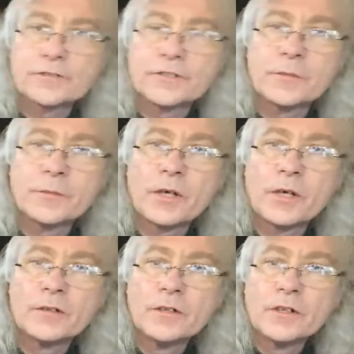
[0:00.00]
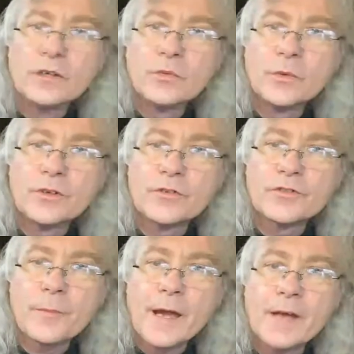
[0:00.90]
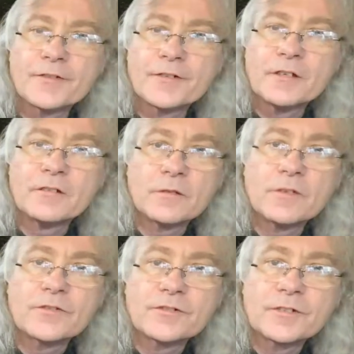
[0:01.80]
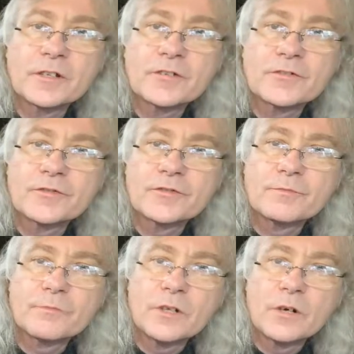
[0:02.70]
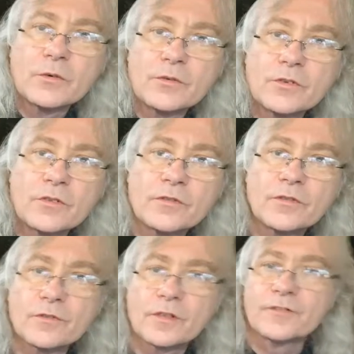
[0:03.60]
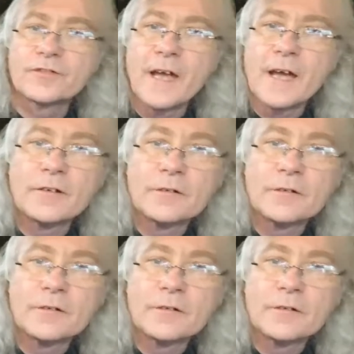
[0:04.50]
here, but when there's a passing, it's you know, it's sad.